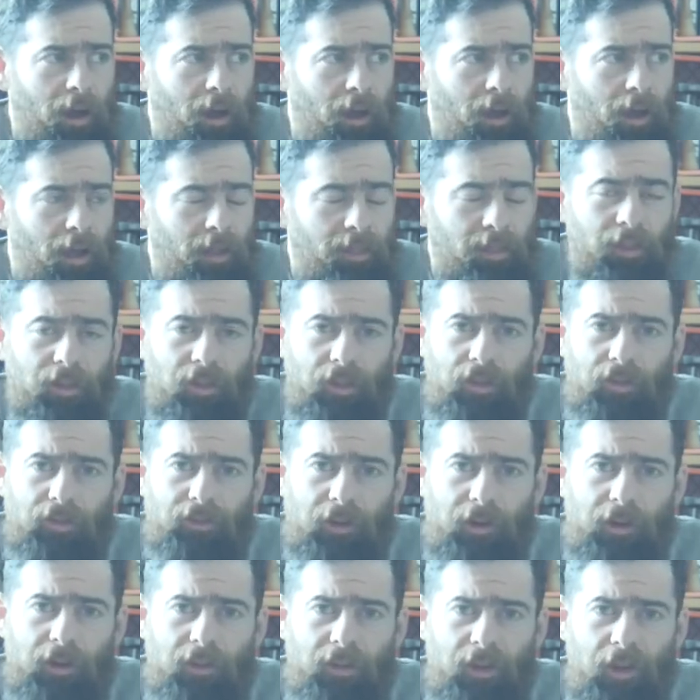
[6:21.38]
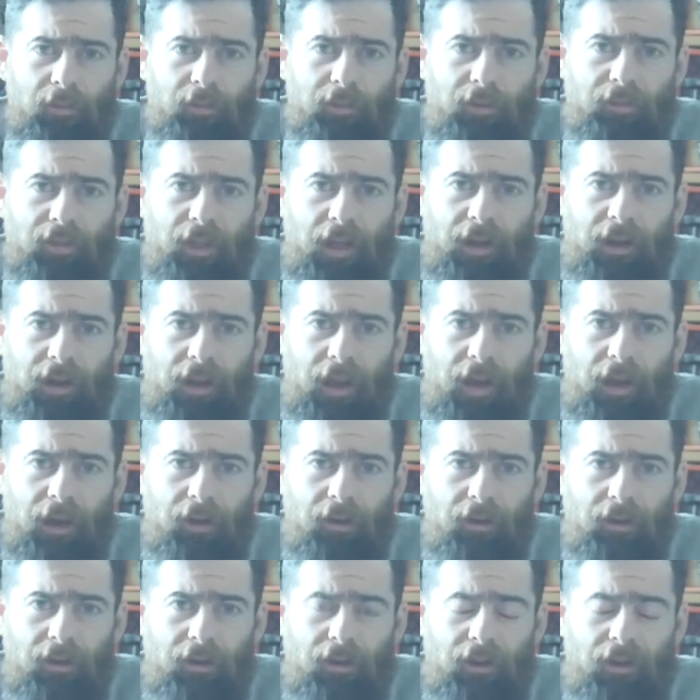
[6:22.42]
And this is a great example of that now,
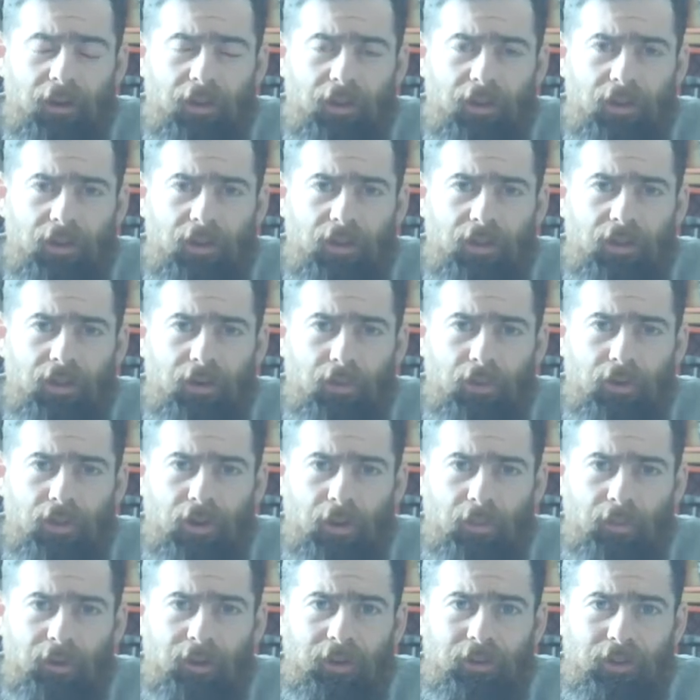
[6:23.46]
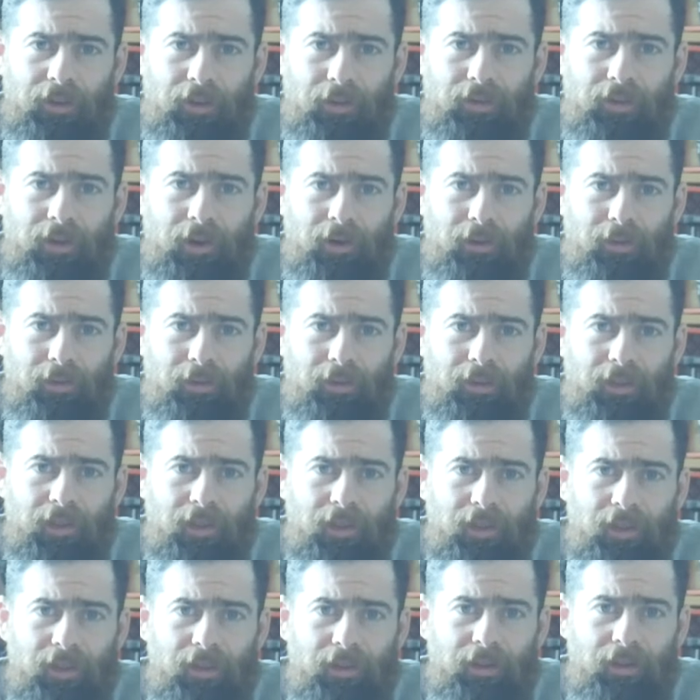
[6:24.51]
because there was somewhere else I was going with
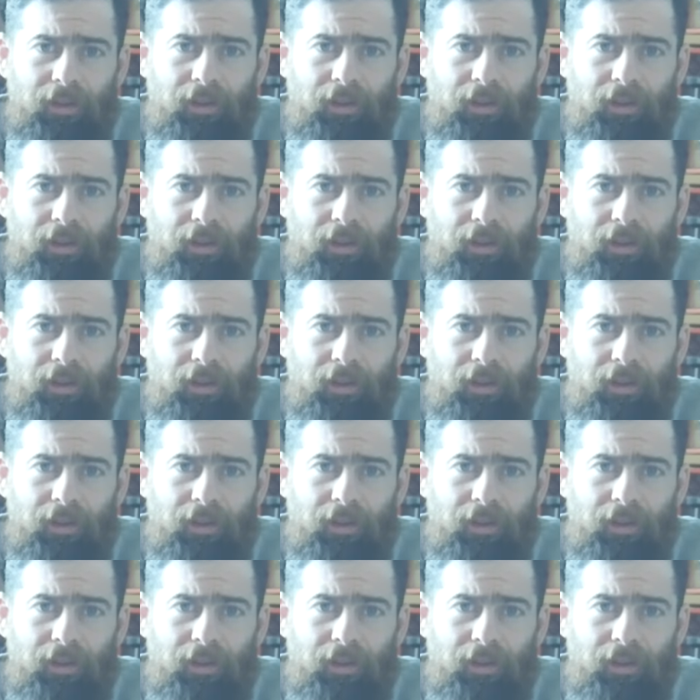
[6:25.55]
this.